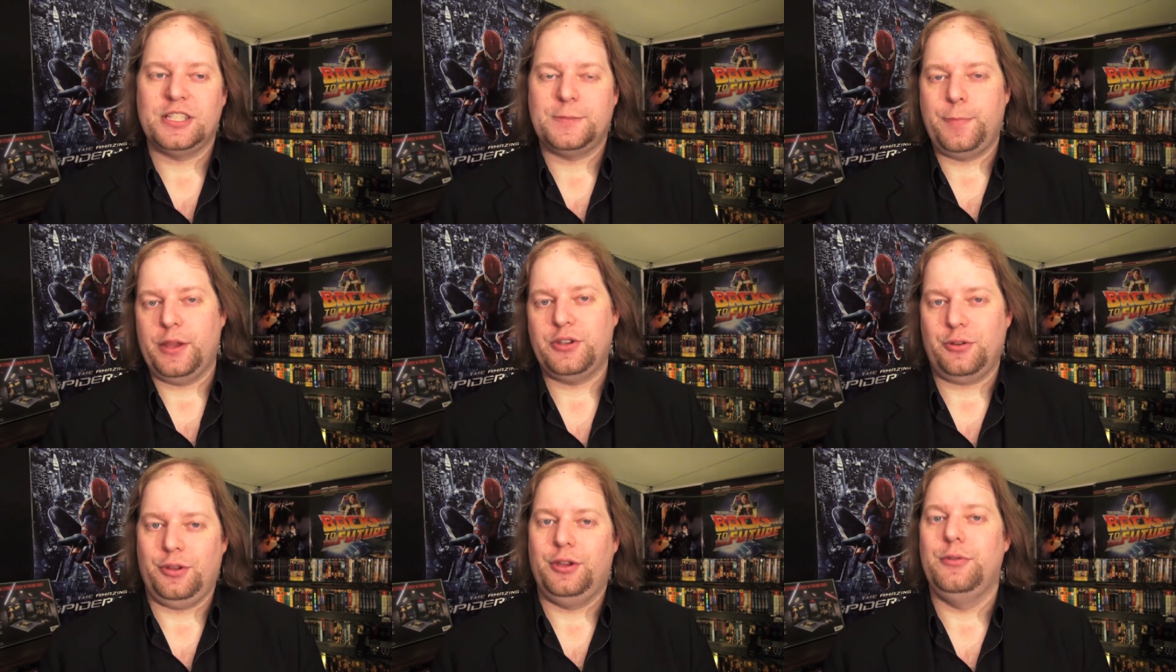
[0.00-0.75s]

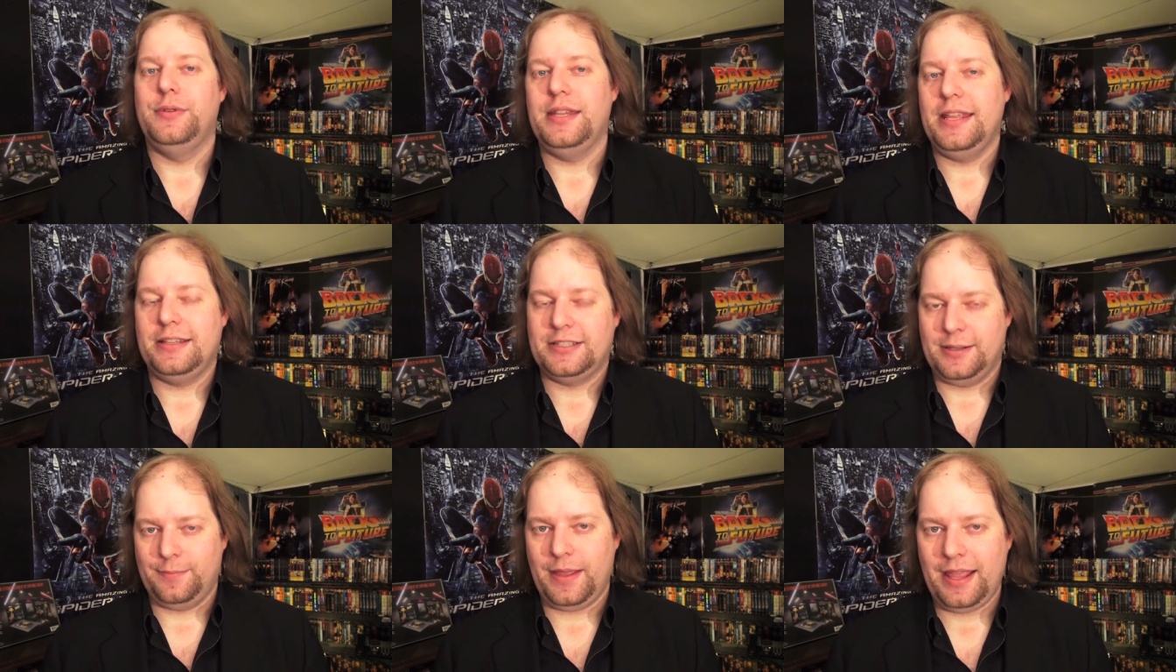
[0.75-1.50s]
special and unique
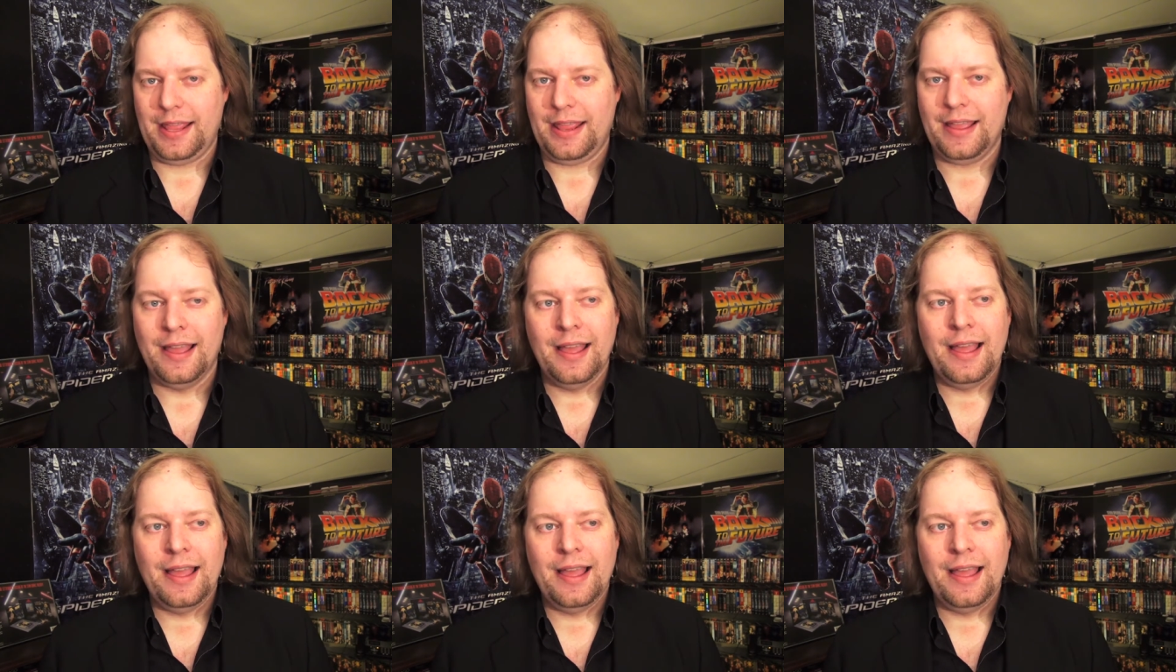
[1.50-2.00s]
to me.